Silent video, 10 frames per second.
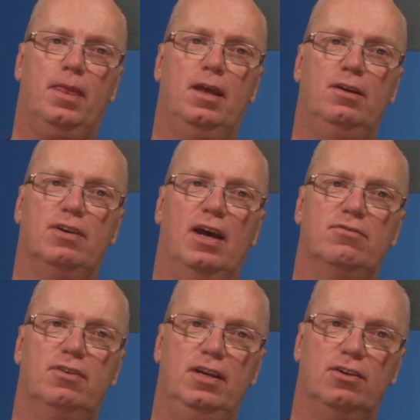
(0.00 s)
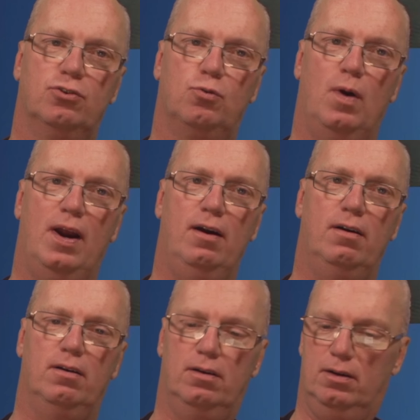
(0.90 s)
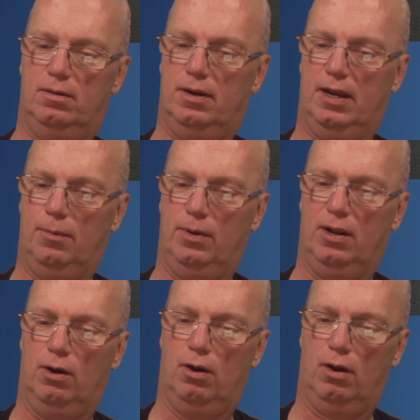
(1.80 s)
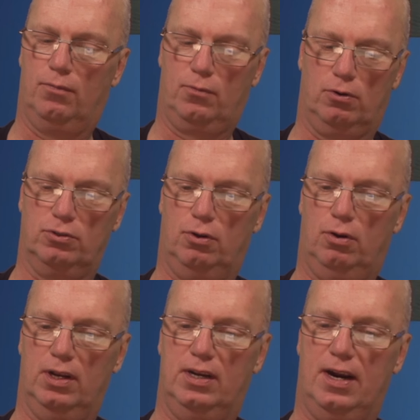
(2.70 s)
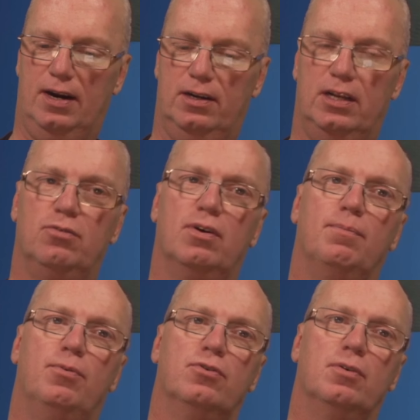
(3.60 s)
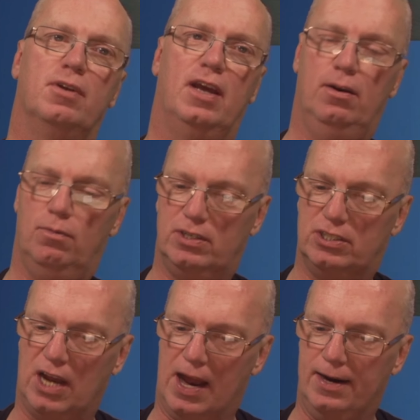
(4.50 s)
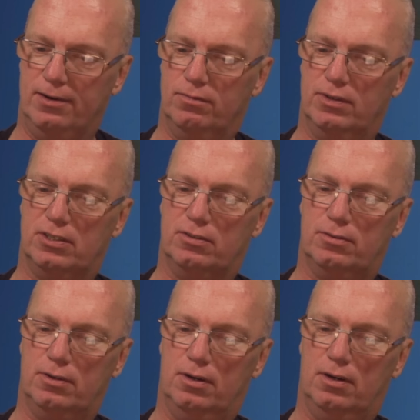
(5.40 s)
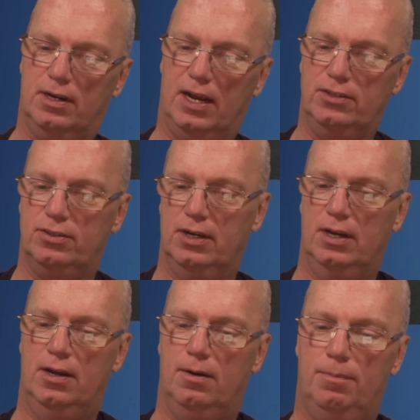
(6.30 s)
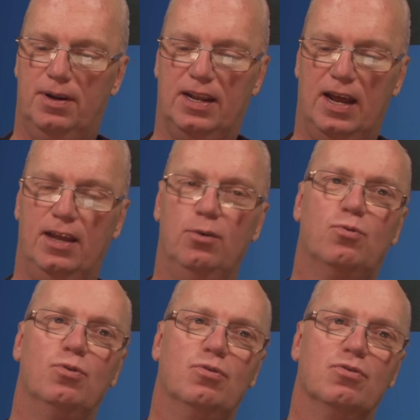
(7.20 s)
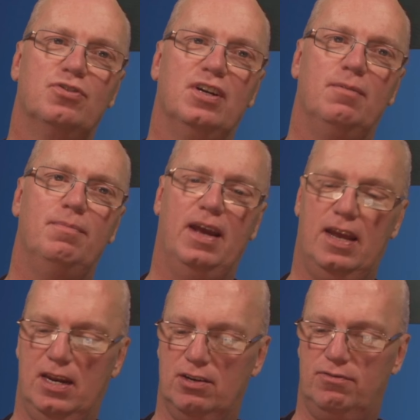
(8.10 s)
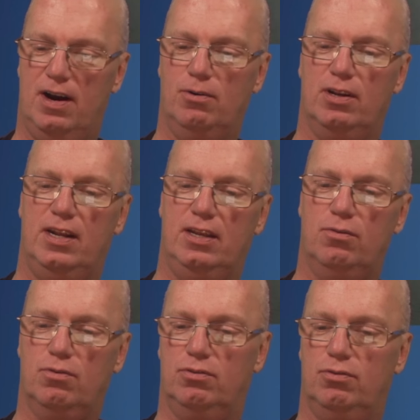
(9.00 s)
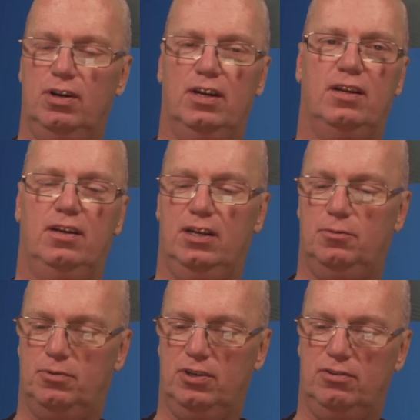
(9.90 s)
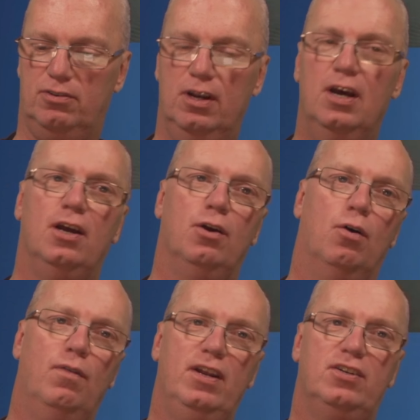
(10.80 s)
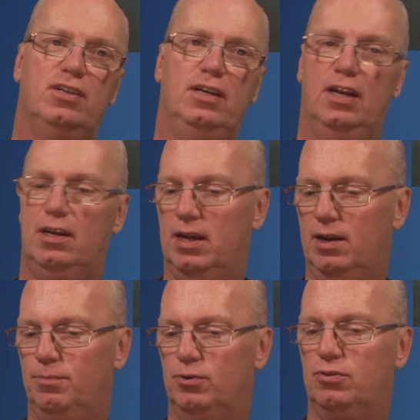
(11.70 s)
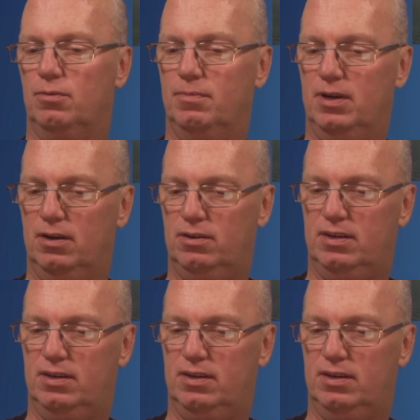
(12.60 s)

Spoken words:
is actually a square with of course a hole in there that you can put something in, which is iron, which is nice. But you could consider making this round, and then you can turn it in this position. You already see that I put some